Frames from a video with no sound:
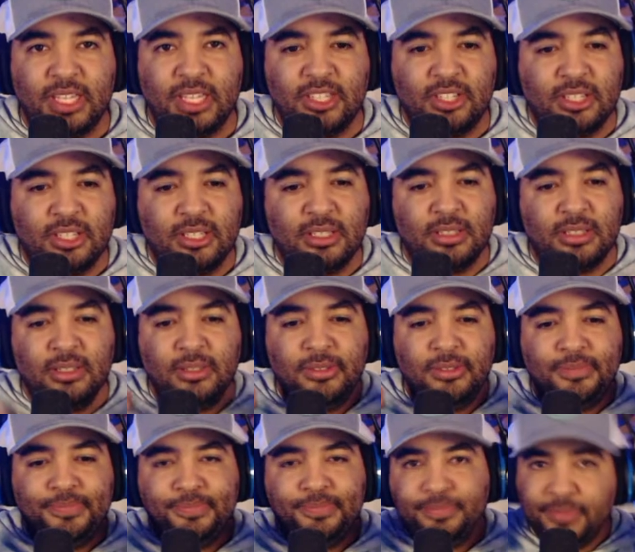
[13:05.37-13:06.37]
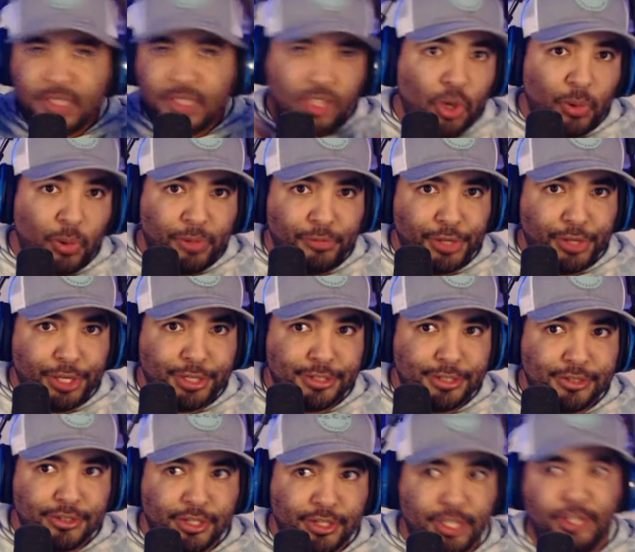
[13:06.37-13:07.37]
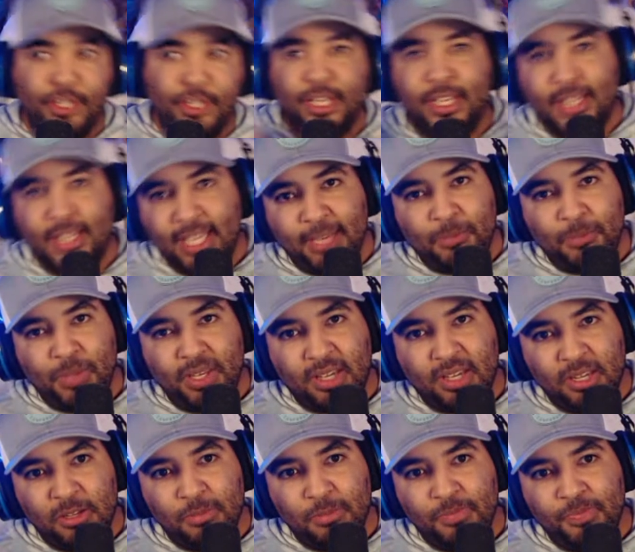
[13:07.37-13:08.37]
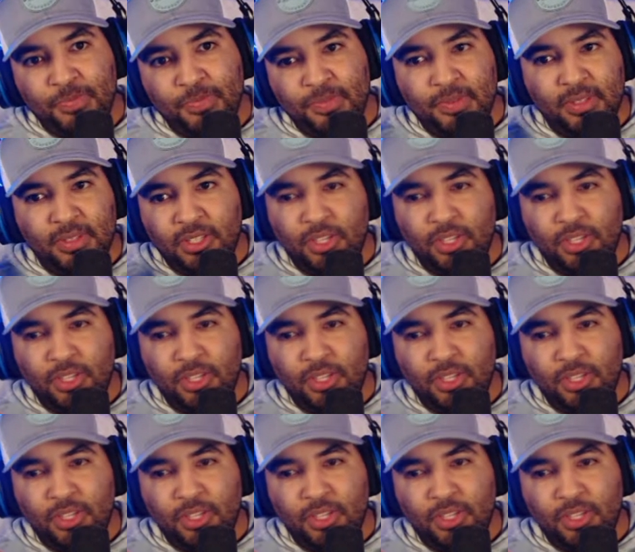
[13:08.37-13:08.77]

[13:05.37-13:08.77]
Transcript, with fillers: They just go invis and then they become,